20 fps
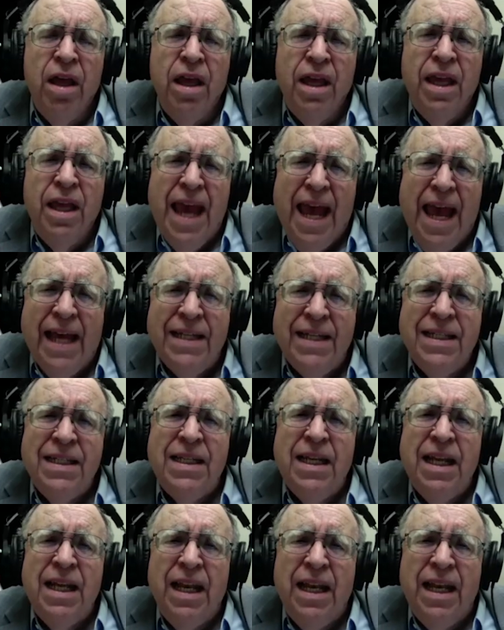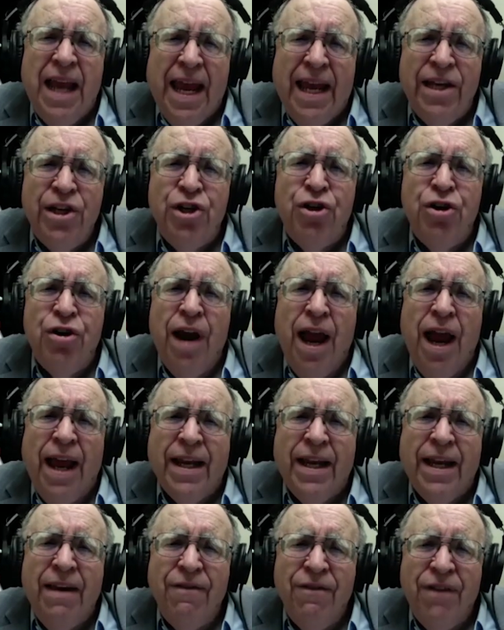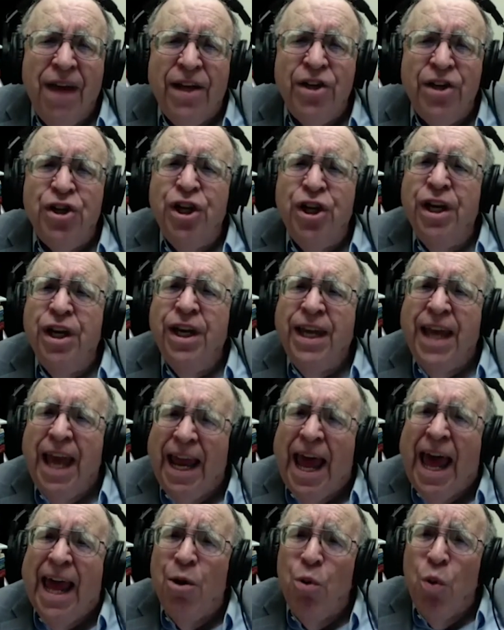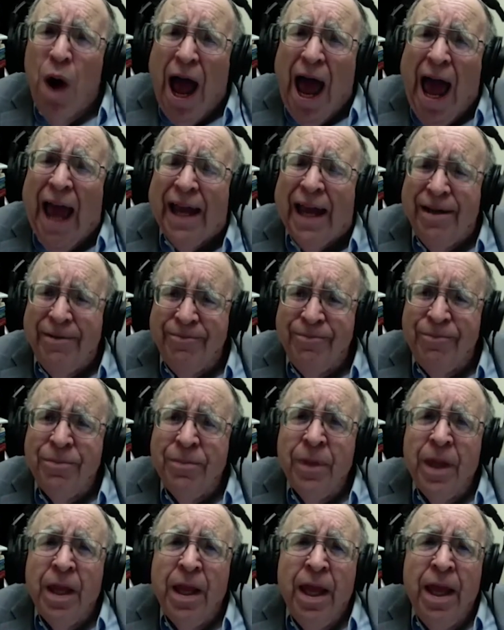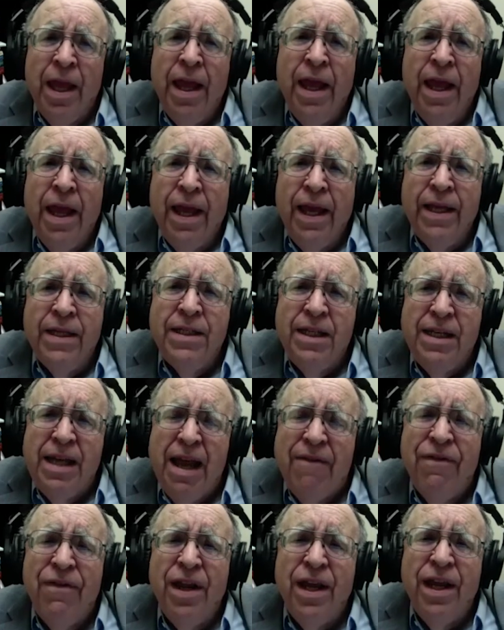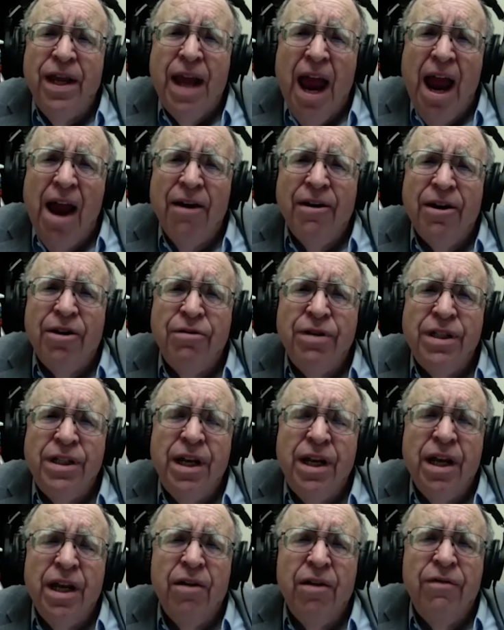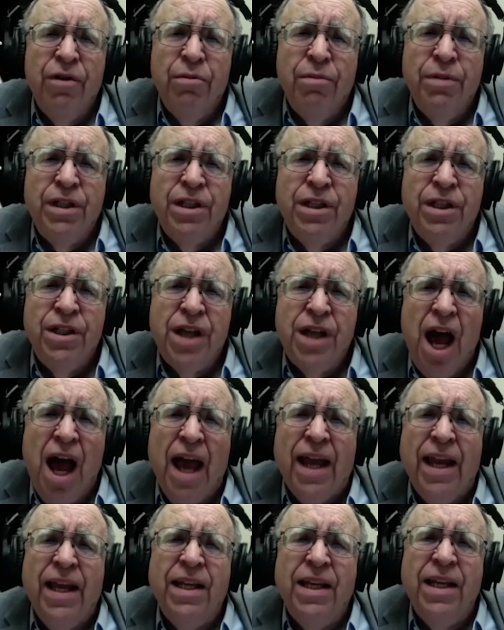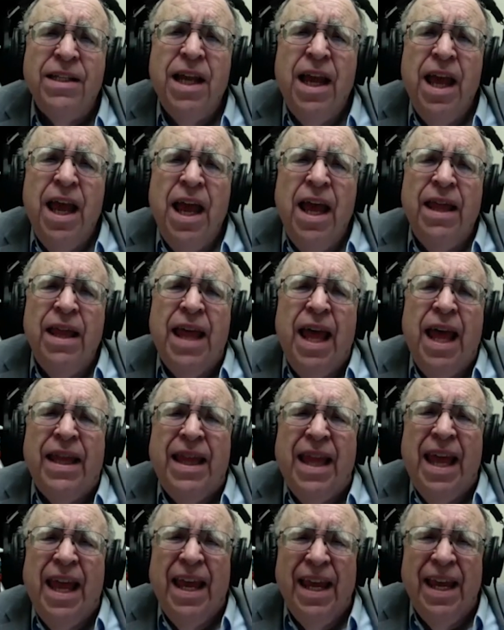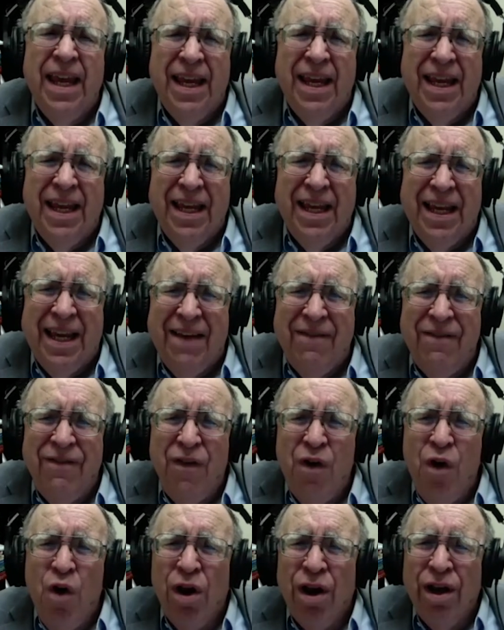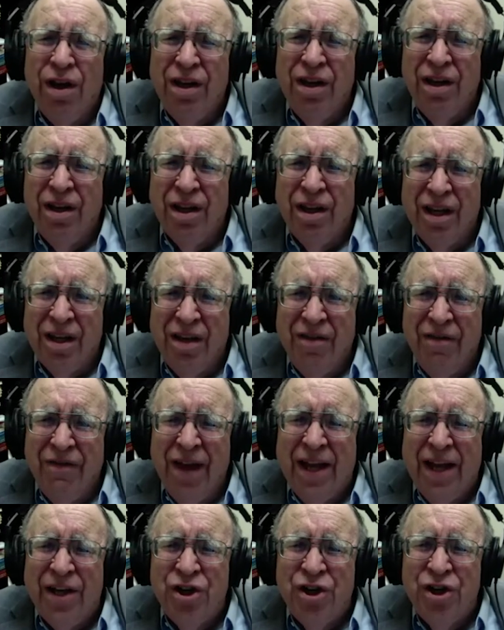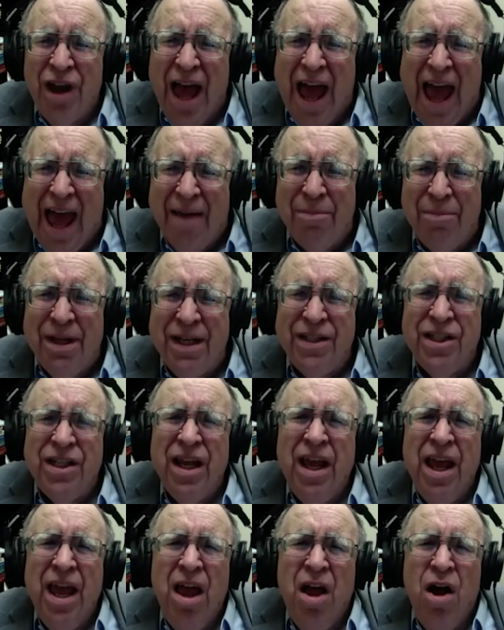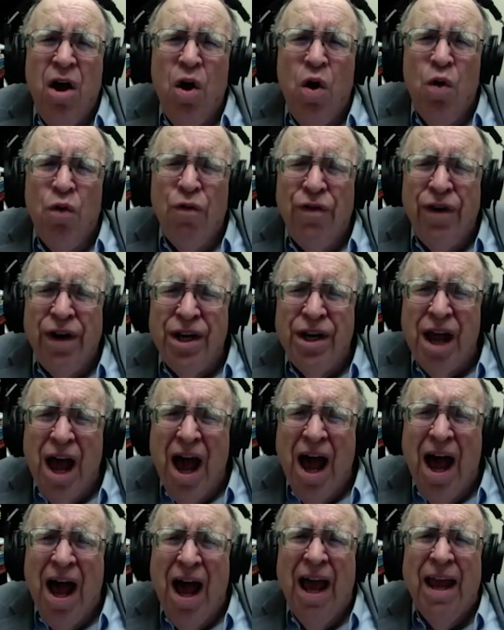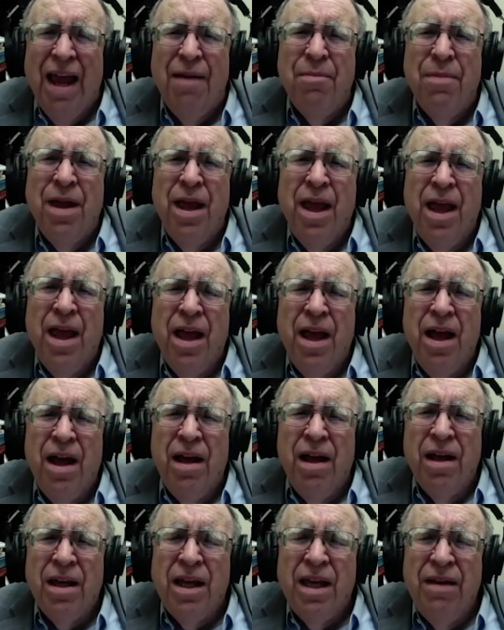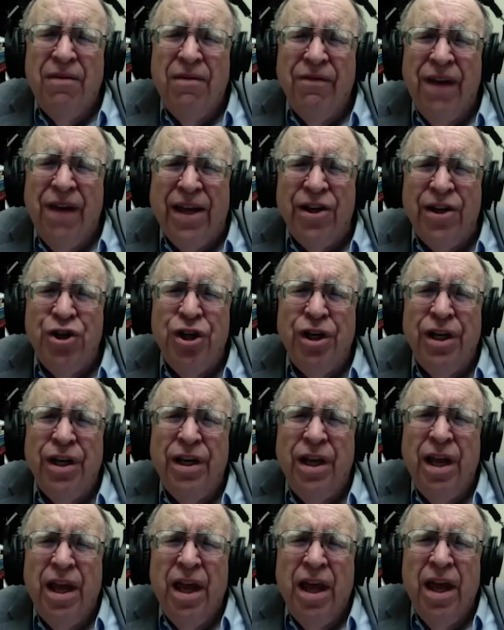yes, nature and convention get out of whack. It's definitely characteristic of human societies that they fall into conventional habits. Over time, convention